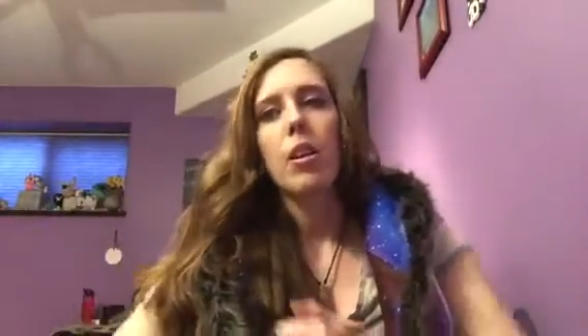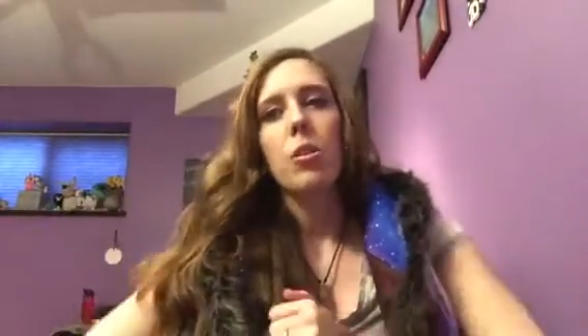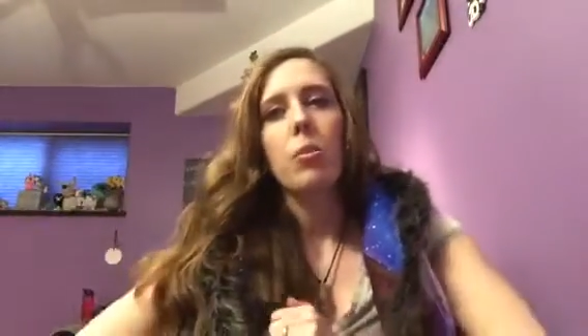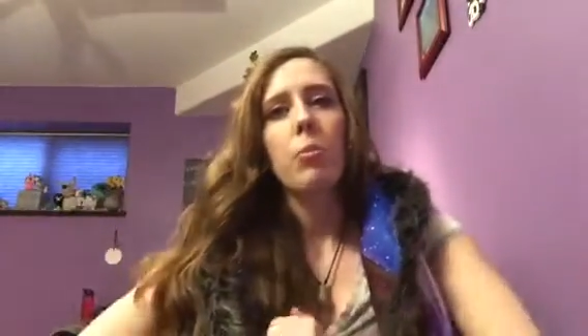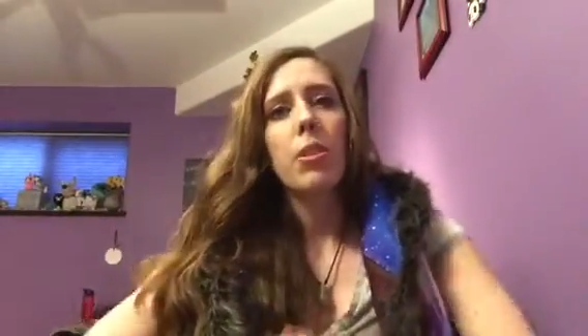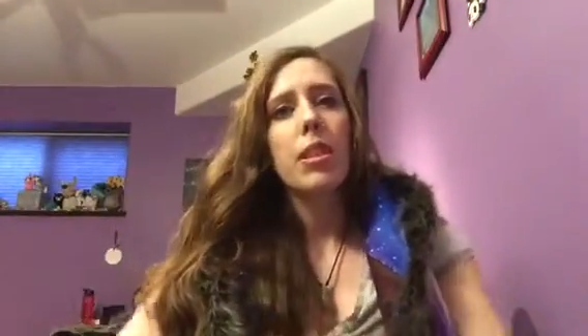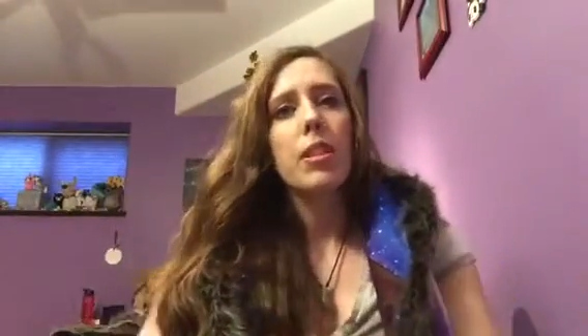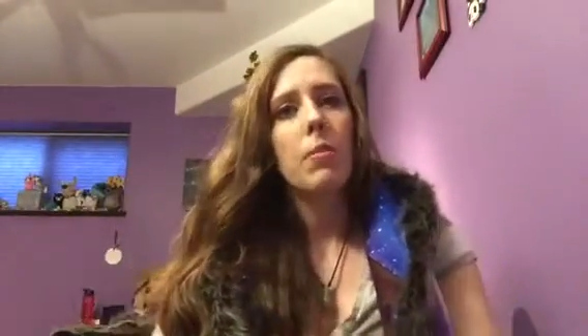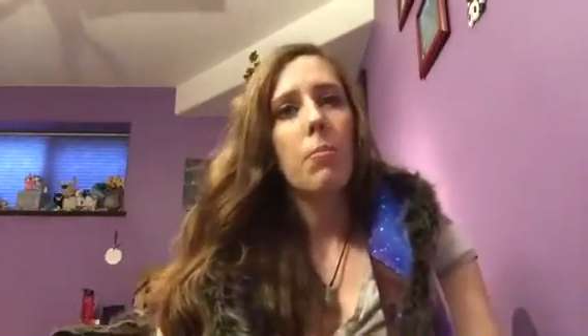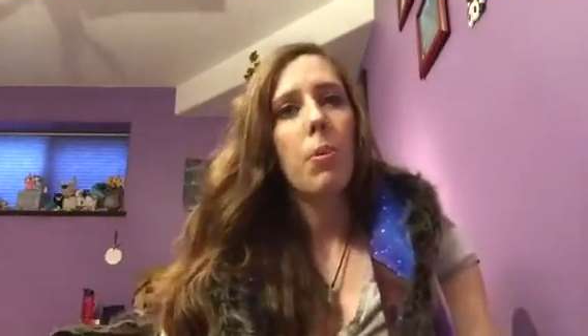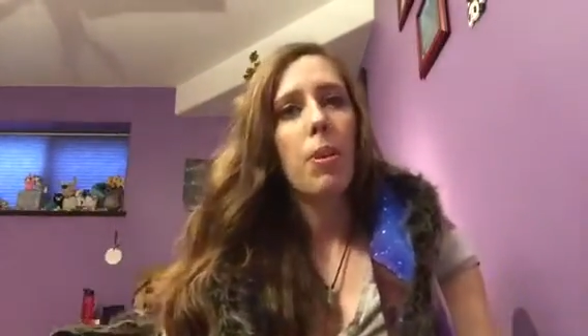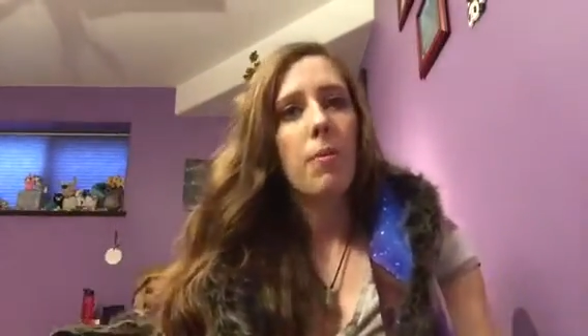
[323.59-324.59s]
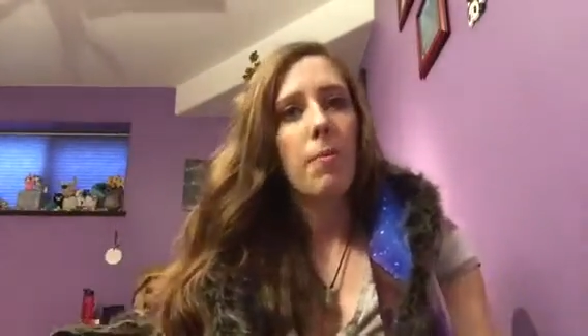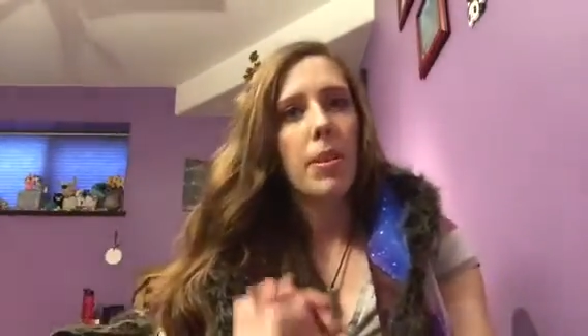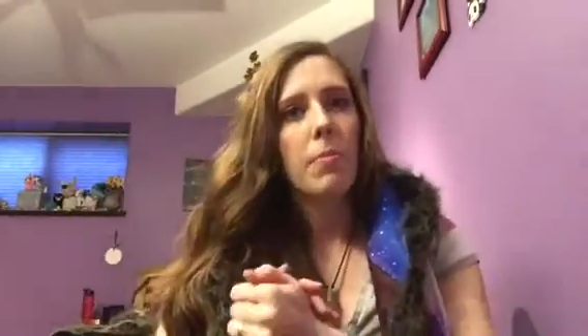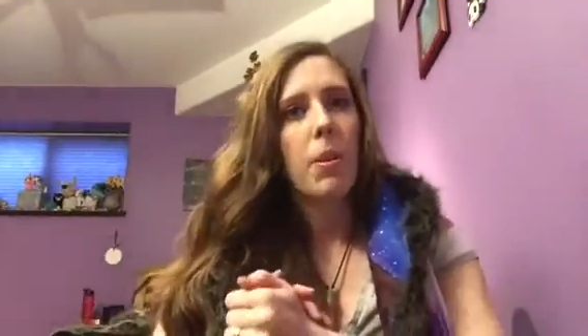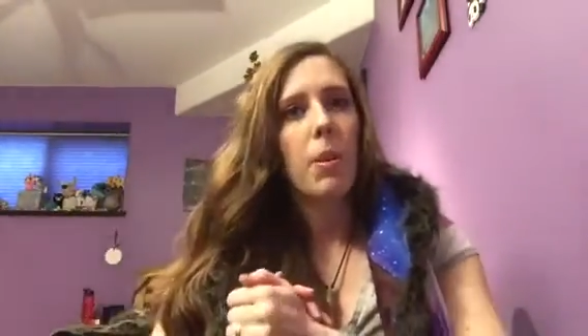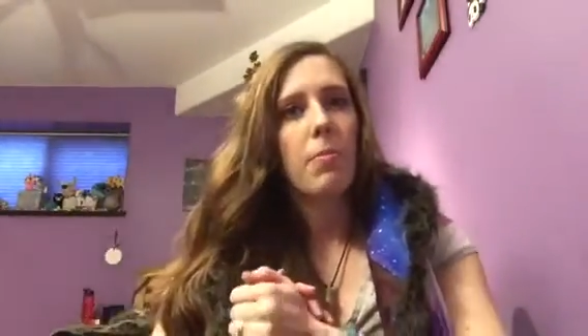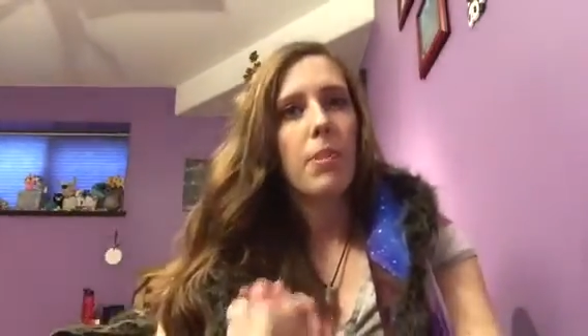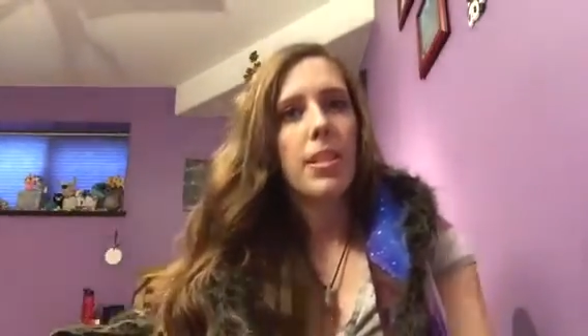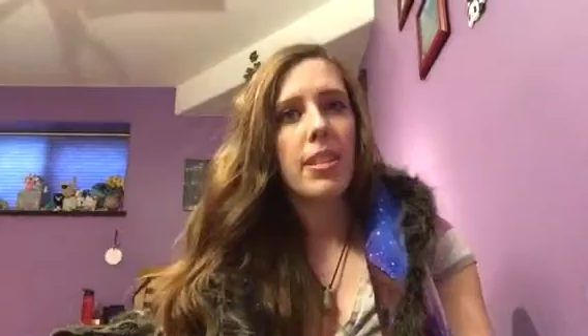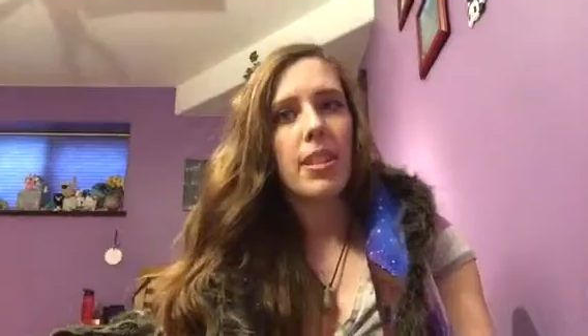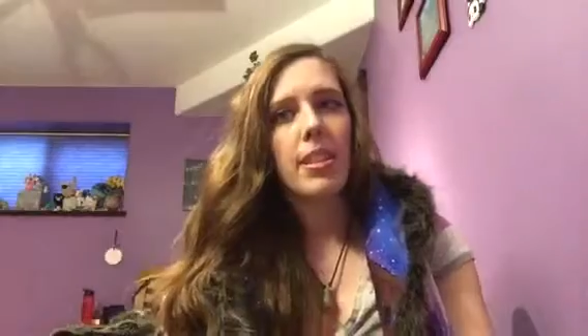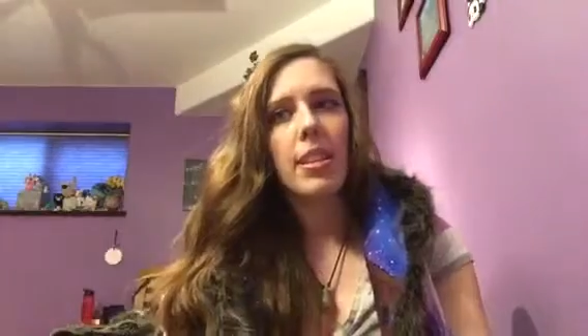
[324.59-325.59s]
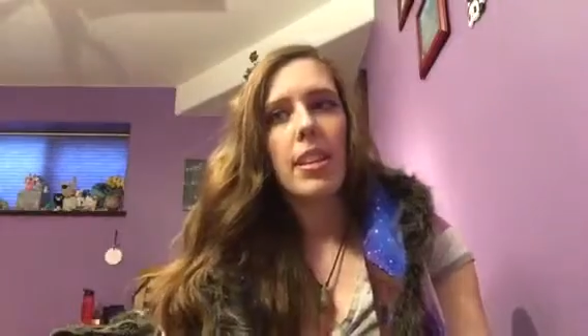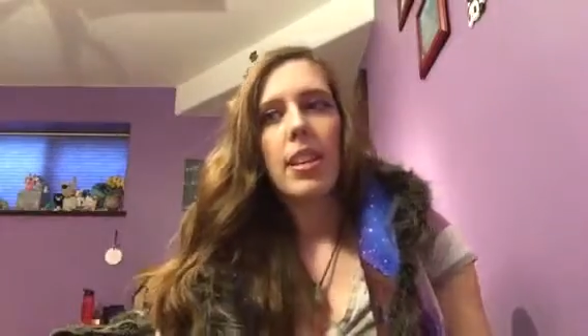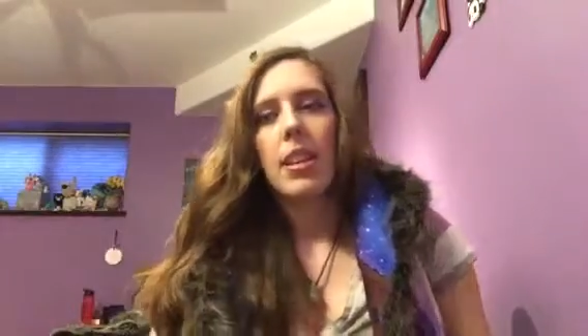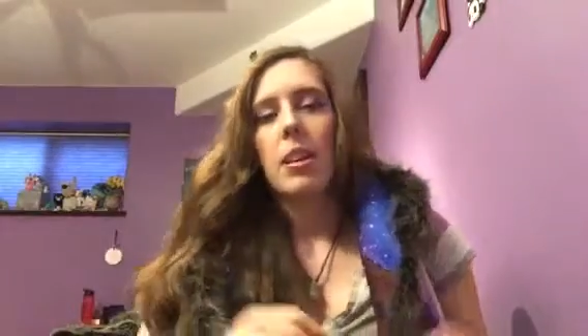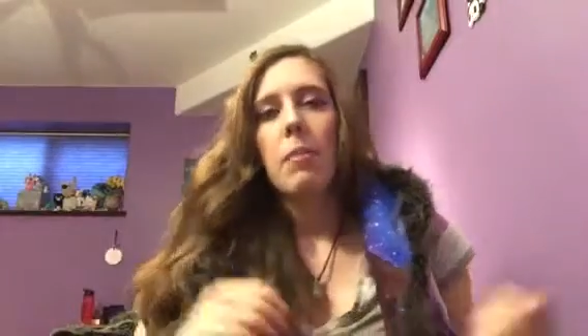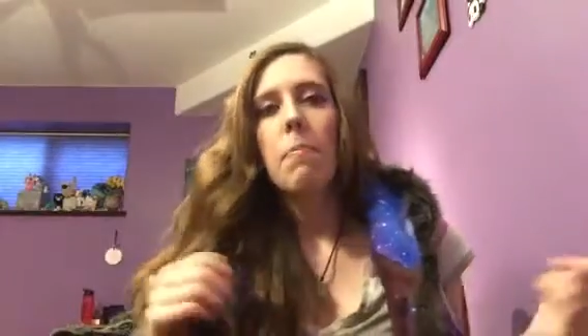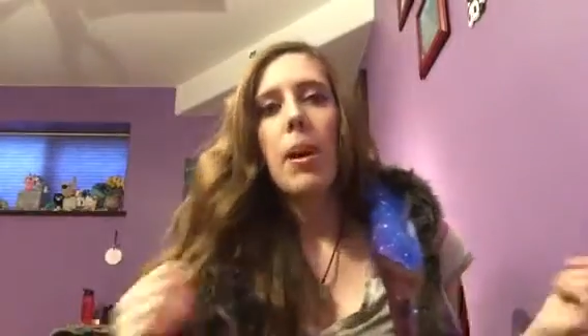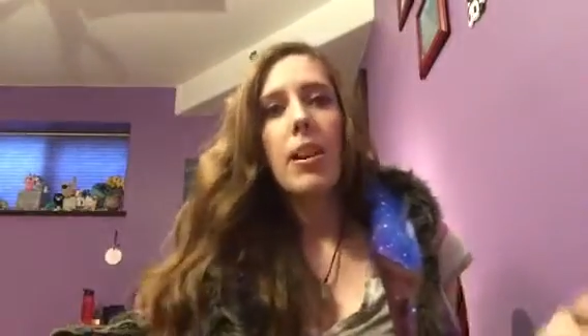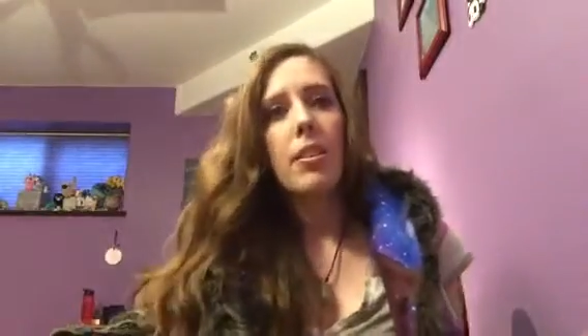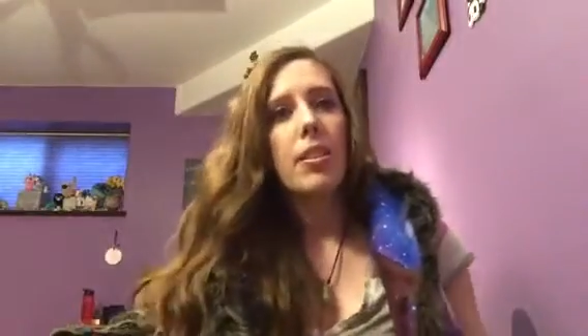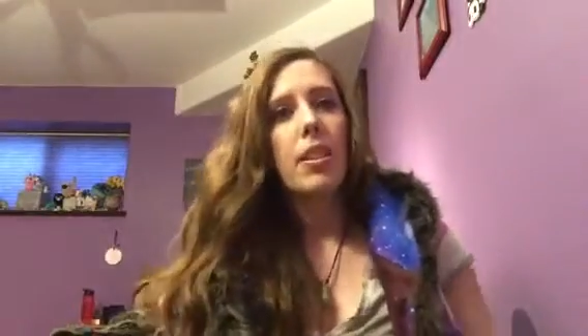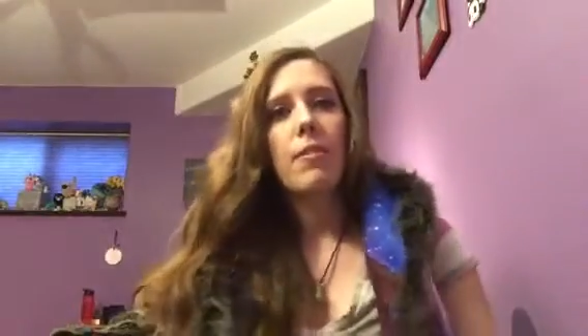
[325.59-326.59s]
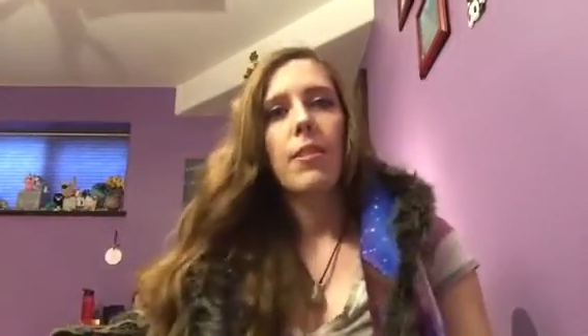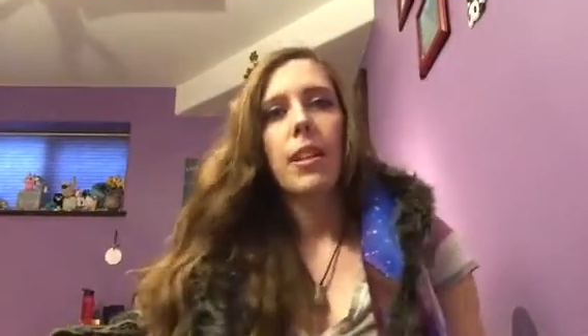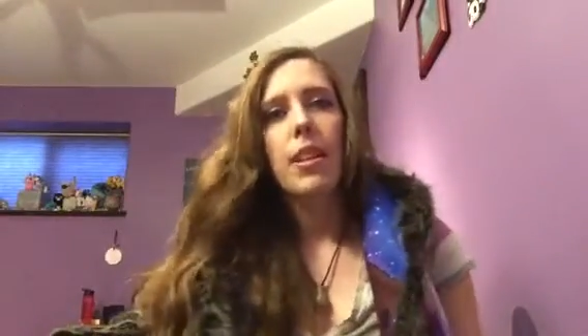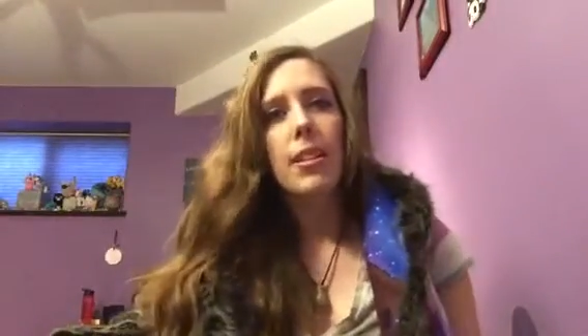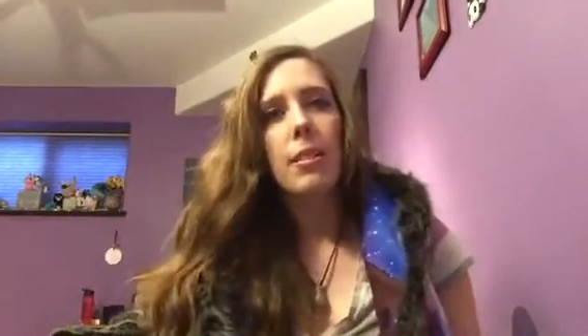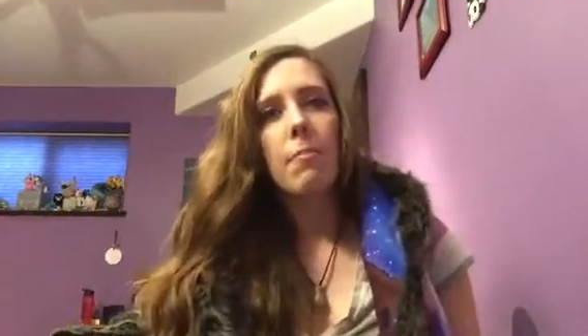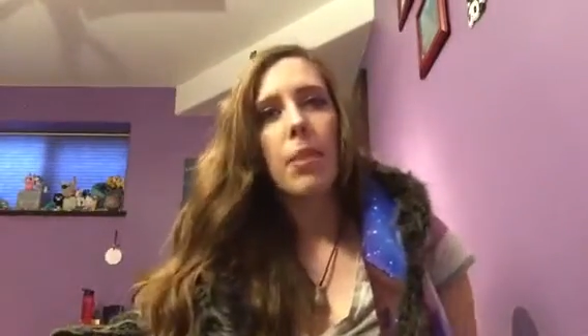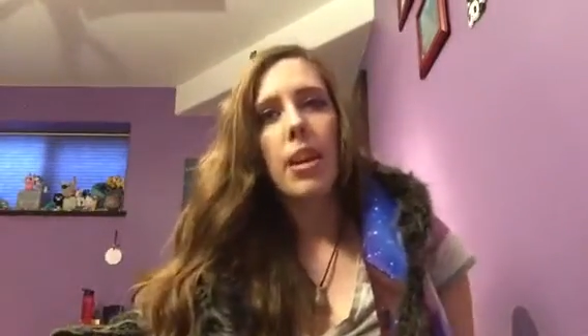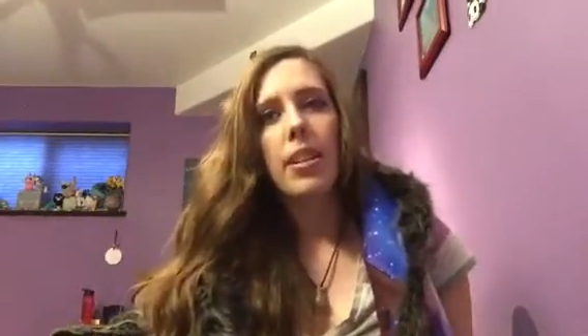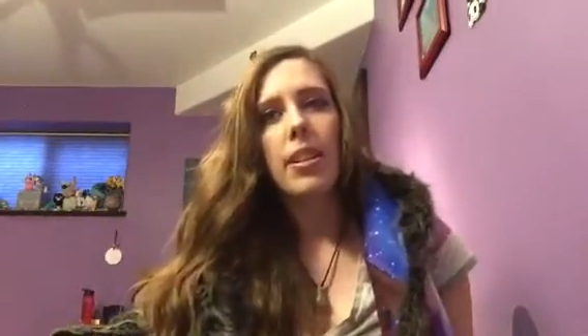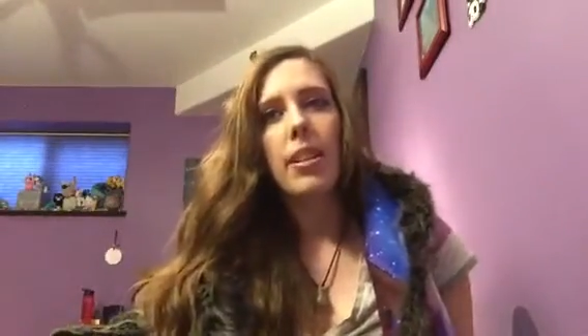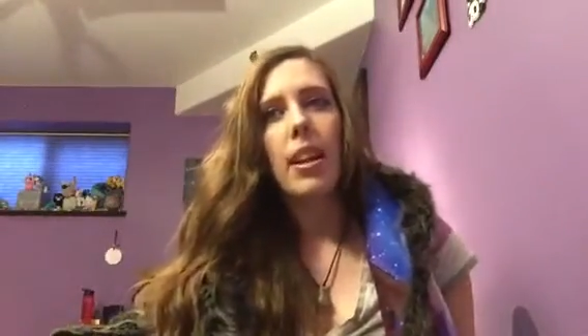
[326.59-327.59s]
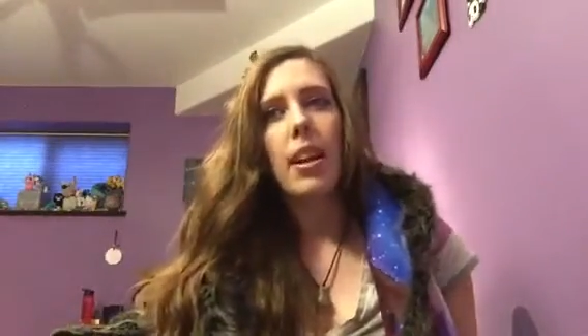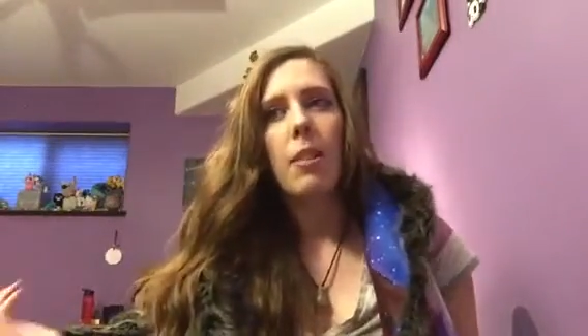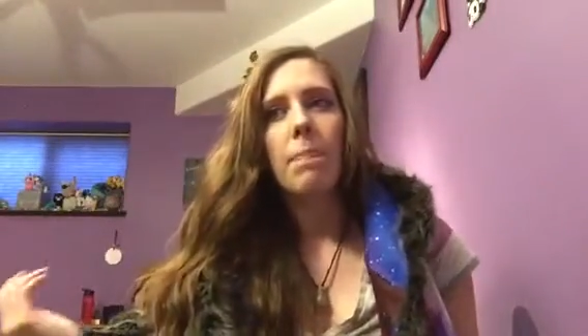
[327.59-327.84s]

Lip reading: So please support my small business. Buy yourself a custom pendant.